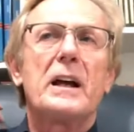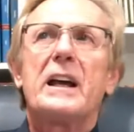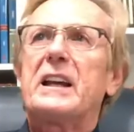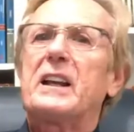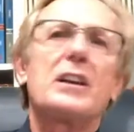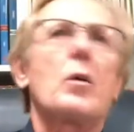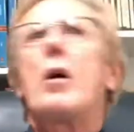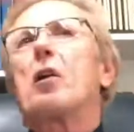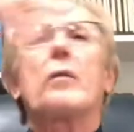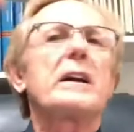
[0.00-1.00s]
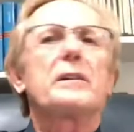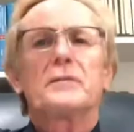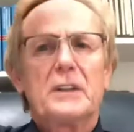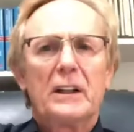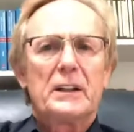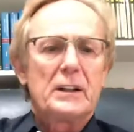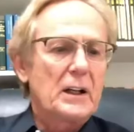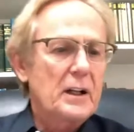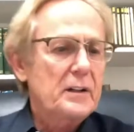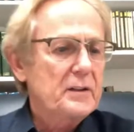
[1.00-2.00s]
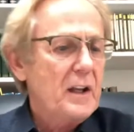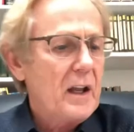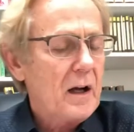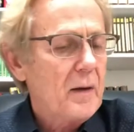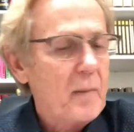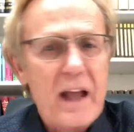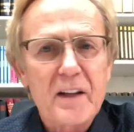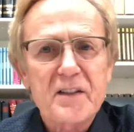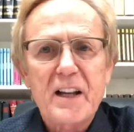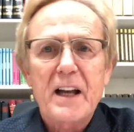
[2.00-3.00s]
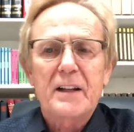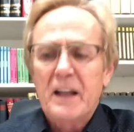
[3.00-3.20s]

He didn't go all around uh, uh, Palestine.